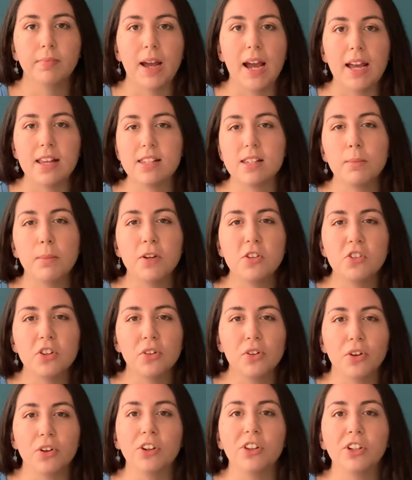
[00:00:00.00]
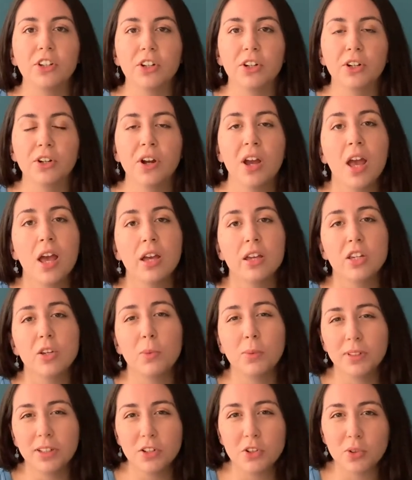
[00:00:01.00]
As I mentioned earlier, you
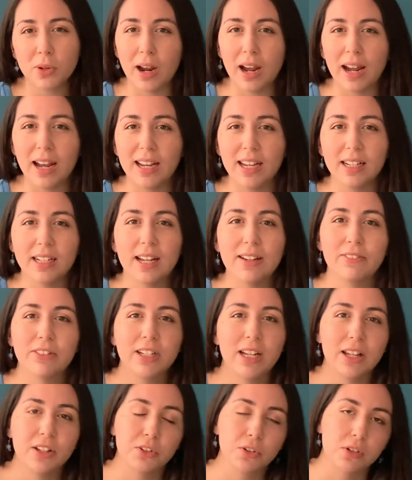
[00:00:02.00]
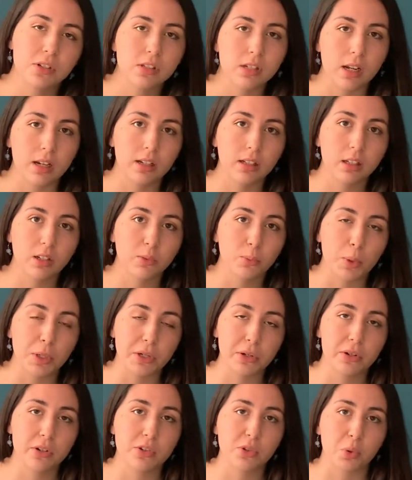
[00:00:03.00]
want to try and have an understanding of what
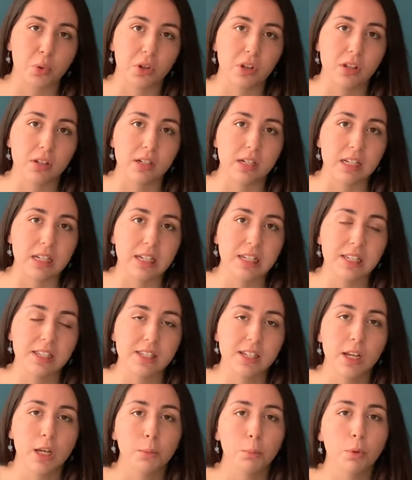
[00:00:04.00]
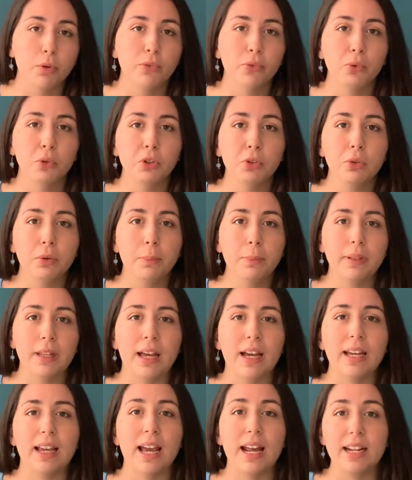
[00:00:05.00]
your soil needs before you
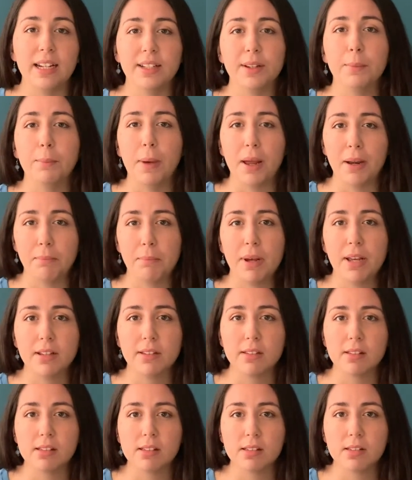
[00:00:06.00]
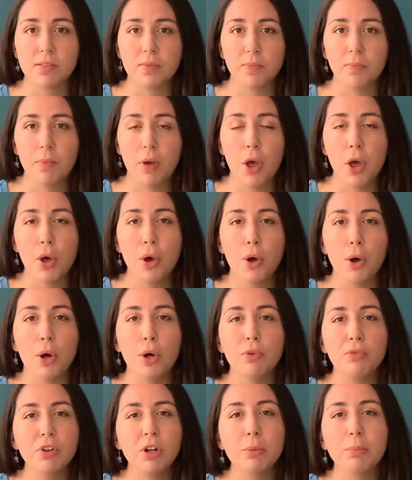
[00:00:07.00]
apply any amendments.
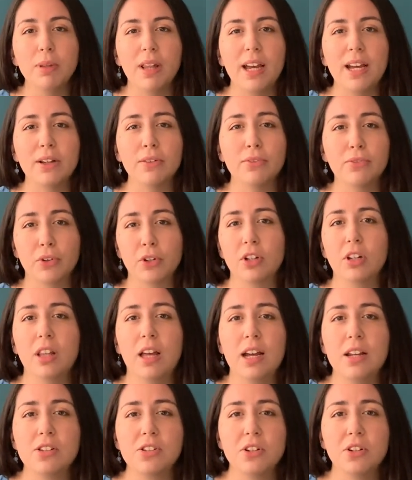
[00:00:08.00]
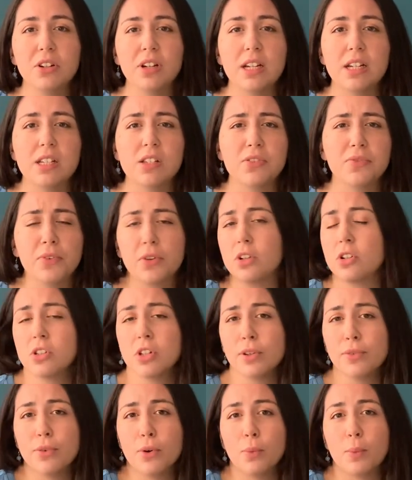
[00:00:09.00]
Over-applying fertilizer is first
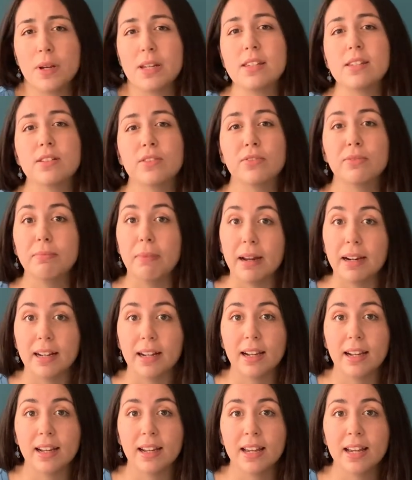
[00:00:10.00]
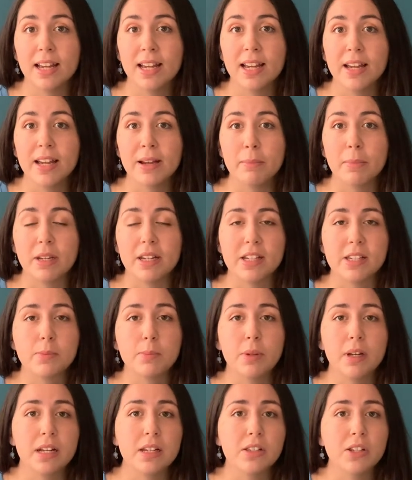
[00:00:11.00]
off a waste of money, because
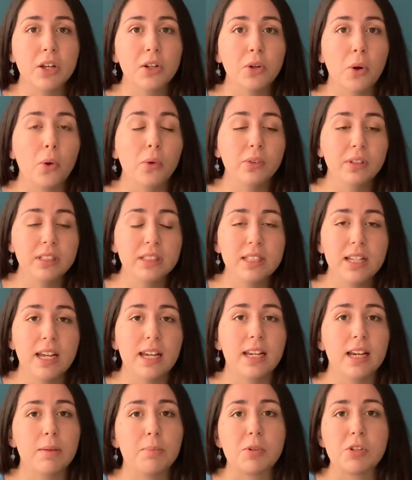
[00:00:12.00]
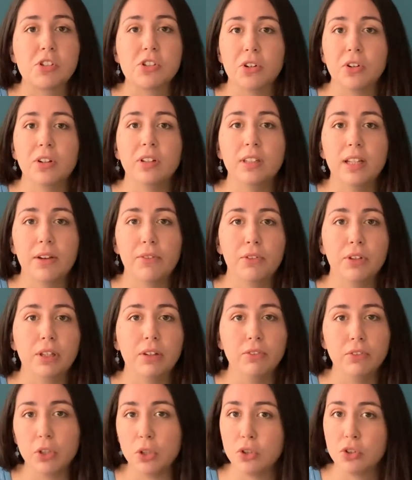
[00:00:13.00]
plants can only take up a certain level
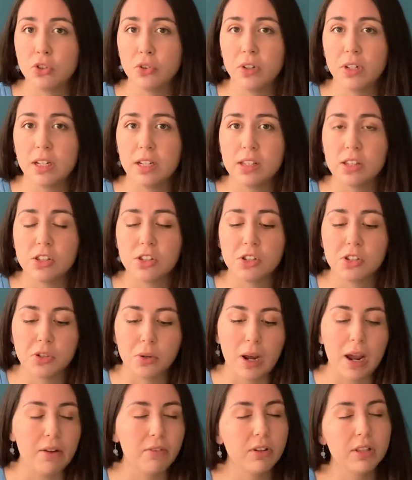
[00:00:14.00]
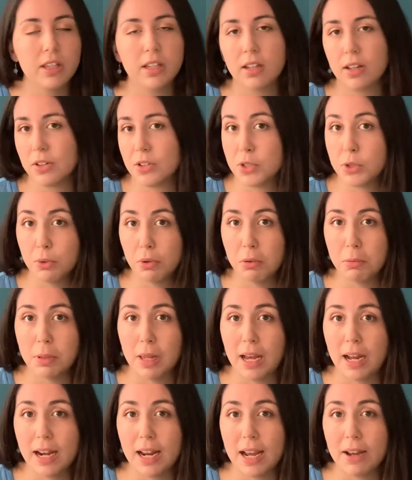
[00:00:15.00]
of nutrients, so everything else you
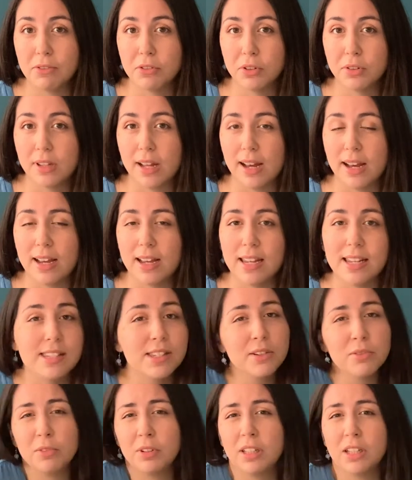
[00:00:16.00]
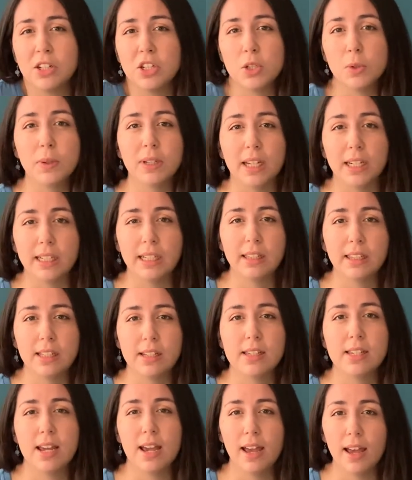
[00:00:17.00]
apply after that isn't really doing anything
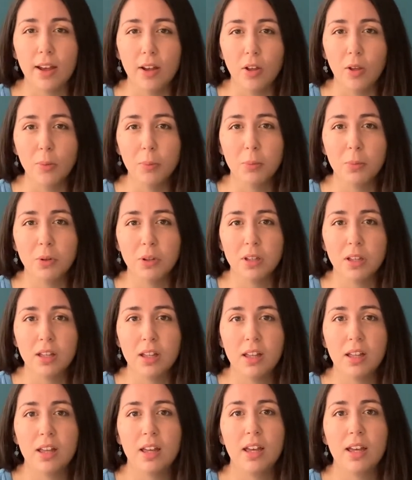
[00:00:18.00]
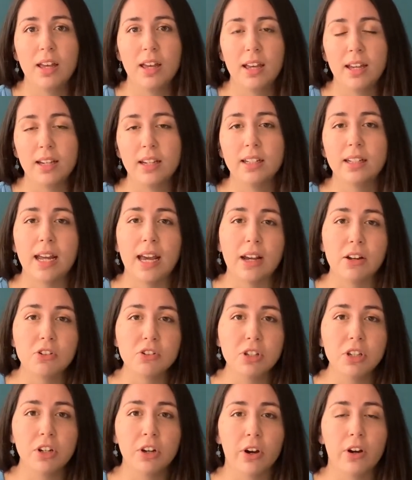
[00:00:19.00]
to help. It can
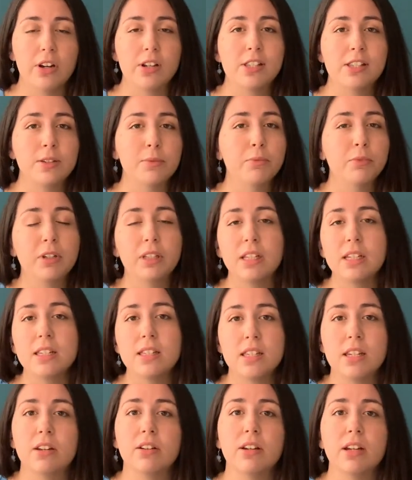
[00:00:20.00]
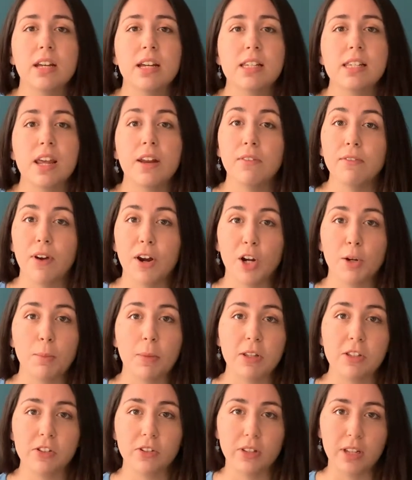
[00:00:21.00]
actually cause some really serious
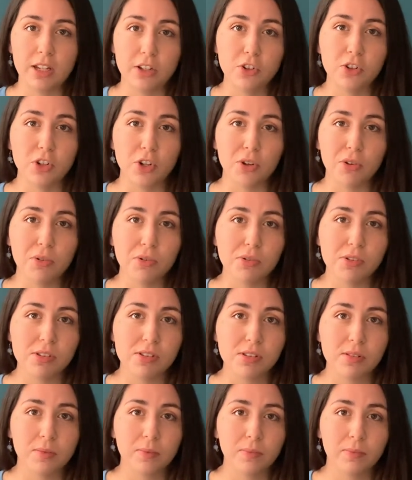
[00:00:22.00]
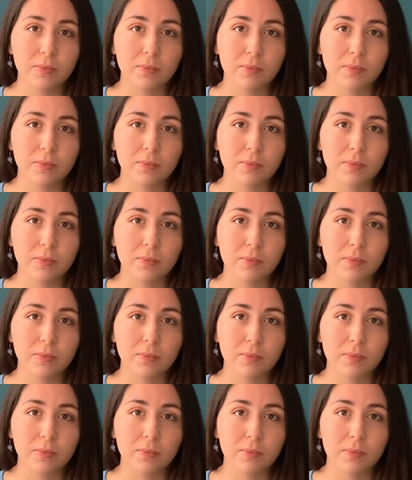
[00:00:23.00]
environmental issues.